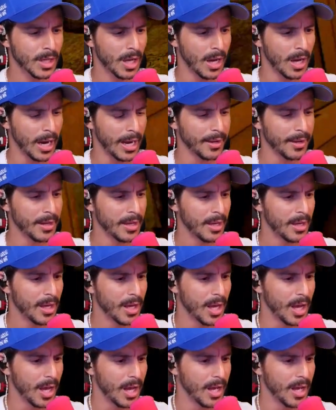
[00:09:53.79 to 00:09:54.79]
All
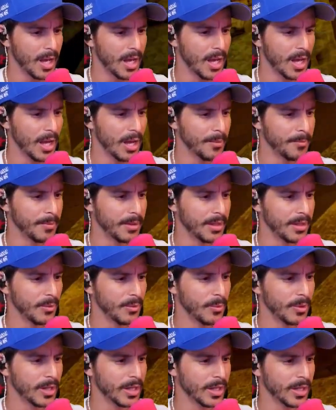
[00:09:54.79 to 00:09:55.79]
right.
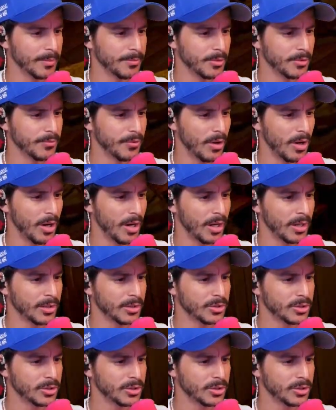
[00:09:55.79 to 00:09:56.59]
We're going to move on